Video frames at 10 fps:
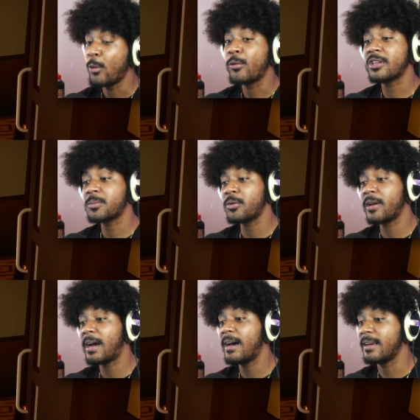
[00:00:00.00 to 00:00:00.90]

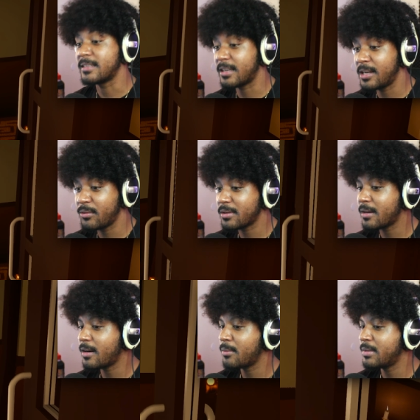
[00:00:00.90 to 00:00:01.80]
Whispering eyes. I never
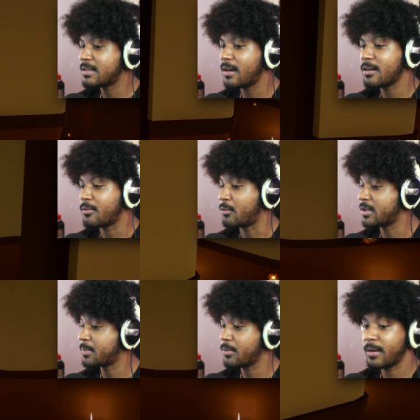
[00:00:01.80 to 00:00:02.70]
thought I'd be scared of
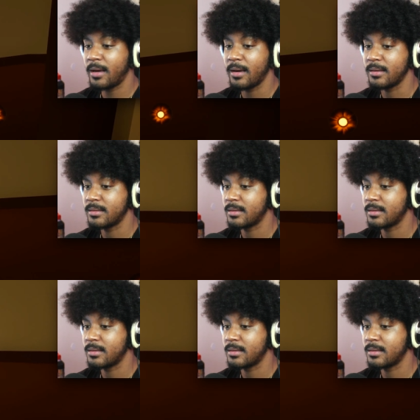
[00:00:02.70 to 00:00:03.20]
whispering eyes.